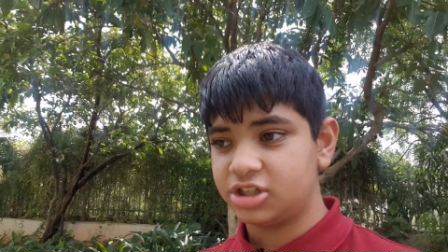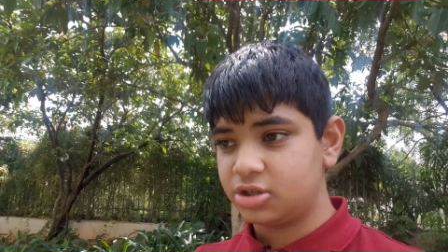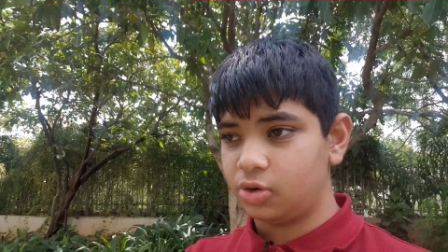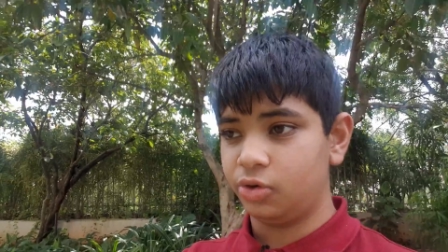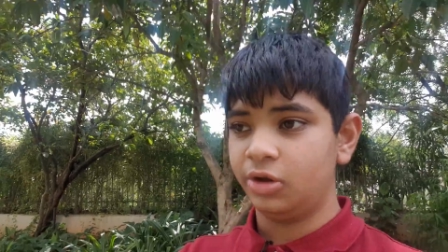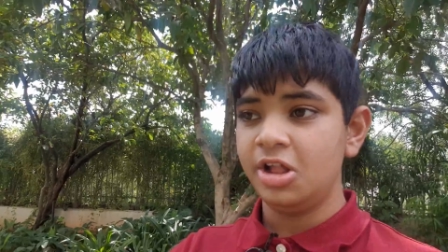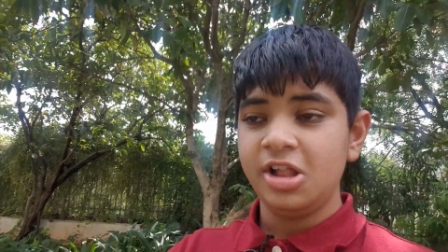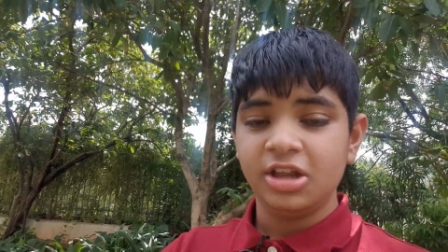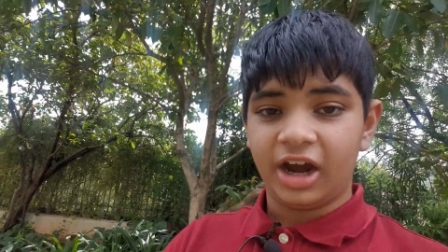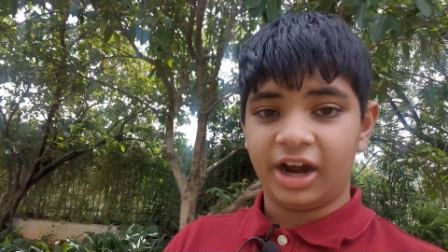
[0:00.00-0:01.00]
So
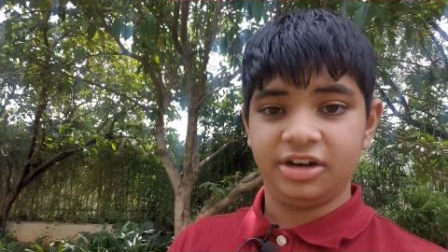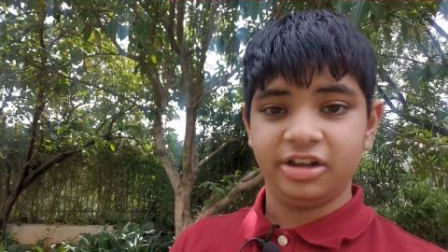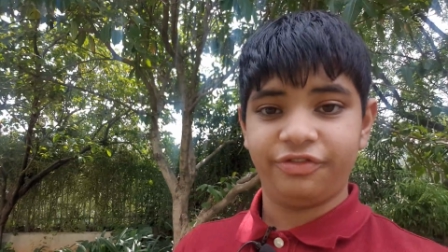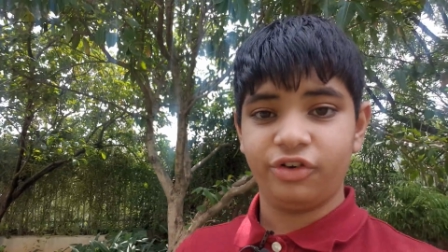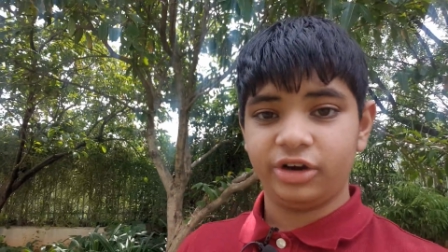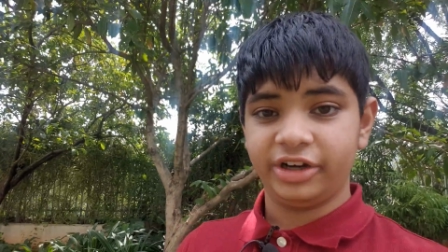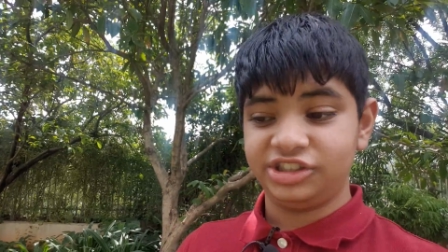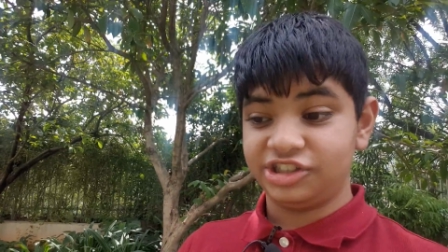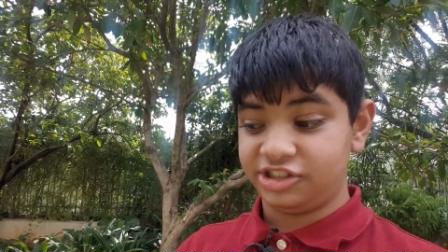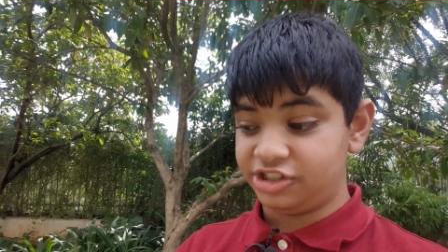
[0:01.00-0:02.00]
under 4 inches,